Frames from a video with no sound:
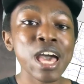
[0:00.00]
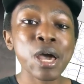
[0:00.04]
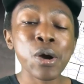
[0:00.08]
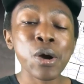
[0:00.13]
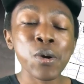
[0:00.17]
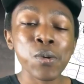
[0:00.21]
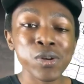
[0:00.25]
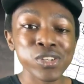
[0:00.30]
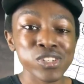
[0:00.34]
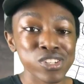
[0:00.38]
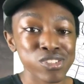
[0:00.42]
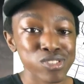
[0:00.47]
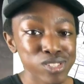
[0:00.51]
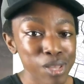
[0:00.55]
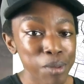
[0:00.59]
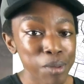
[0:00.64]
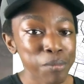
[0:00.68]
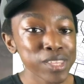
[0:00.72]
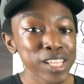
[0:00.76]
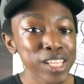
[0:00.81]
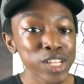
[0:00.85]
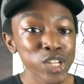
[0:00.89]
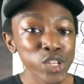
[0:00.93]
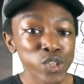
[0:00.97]
which is
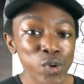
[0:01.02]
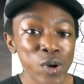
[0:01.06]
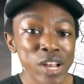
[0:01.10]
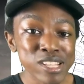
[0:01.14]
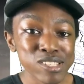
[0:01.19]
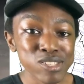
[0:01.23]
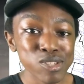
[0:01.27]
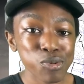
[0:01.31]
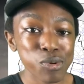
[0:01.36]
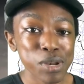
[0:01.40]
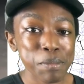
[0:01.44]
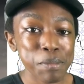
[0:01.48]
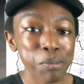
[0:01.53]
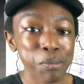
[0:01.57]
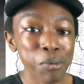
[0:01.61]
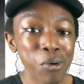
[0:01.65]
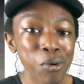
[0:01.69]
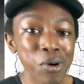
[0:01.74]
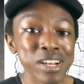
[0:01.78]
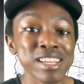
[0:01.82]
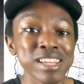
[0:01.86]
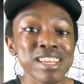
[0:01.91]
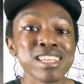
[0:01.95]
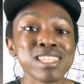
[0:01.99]
something great to
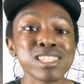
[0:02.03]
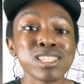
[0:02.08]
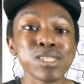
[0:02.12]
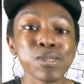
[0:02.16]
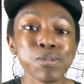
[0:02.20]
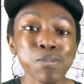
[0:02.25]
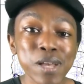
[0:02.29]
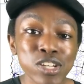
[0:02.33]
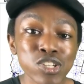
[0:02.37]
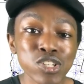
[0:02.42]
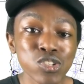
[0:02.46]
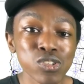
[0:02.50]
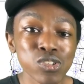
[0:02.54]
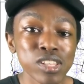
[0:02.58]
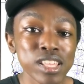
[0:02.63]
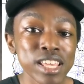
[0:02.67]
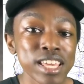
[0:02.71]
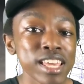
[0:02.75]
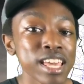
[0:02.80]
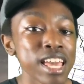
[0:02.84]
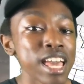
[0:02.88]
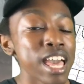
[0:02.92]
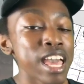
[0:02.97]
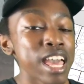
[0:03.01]
report,
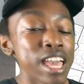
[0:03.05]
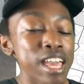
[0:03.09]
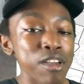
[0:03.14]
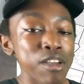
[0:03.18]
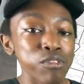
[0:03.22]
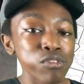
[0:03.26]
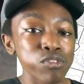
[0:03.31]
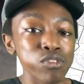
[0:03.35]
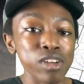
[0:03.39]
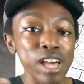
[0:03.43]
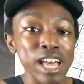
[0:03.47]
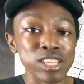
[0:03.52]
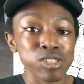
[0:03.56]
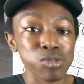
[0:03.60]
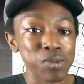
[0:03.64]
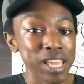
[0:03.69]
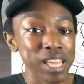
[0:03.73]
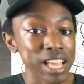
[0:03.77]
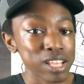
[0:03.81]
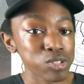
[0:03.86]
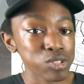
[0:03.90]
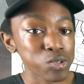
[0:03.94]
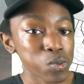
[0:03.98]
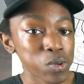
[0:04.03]
especially if, as we
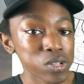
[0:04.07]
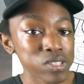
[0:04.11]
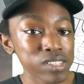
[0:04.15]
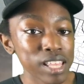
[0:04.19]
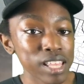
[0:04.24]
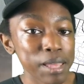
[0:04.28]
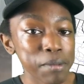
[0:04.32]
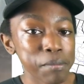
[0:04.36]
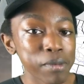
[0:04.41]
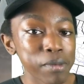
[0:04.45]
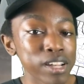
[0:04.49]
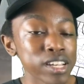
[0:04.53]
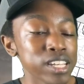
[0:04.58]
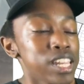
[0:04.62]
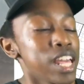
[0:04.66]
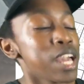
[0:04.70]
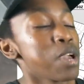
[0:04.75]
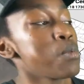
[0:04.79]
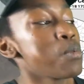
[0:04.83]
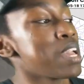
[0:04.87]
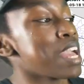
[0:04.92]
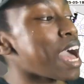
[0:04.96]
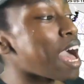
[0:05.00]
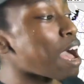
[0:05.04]
head towards late Monday,
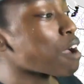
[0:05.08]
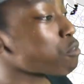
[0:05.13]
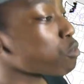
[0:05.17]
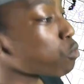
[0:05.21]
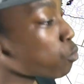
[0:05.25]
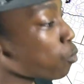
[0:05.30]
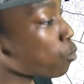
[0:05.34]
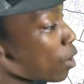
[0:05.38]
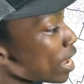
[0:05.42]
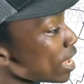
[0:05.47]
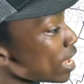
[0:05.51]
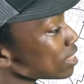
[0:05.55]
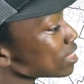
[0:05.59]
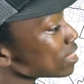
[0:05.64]
we have rain